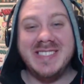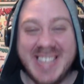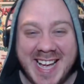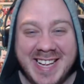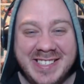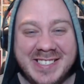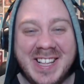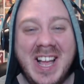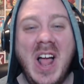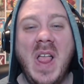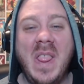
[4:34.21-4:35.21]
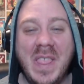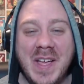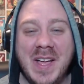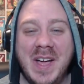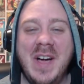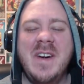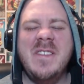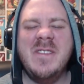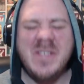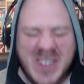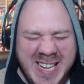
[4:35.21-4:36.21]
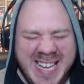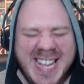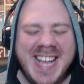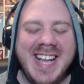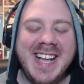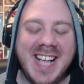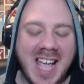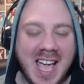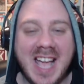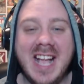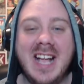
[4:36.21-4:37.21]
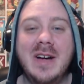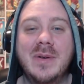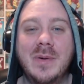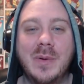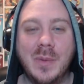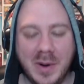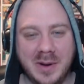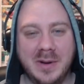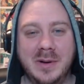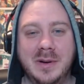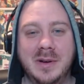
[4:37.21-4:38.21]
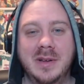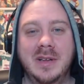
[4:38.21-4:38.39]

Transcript: Changed the freaking world.